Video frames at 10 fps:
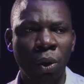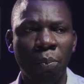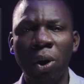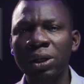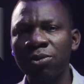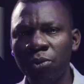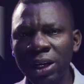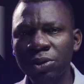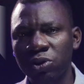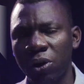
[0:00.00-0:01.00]
But
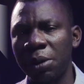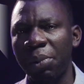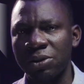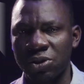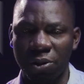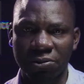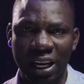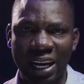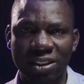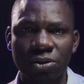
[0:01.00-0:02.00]
when you talk about soft
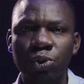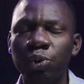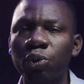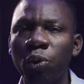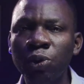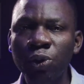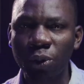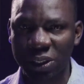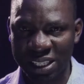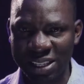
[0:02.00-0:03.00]
light, you don't
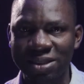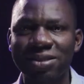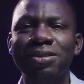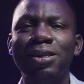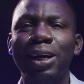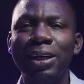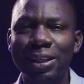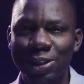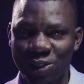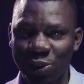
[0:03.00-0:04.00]
notice
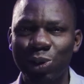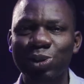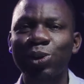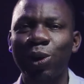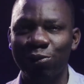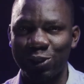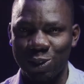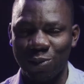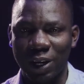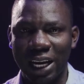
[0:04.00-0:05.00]
the source of a
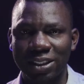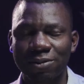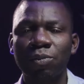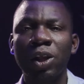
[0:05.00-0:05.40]
soft light.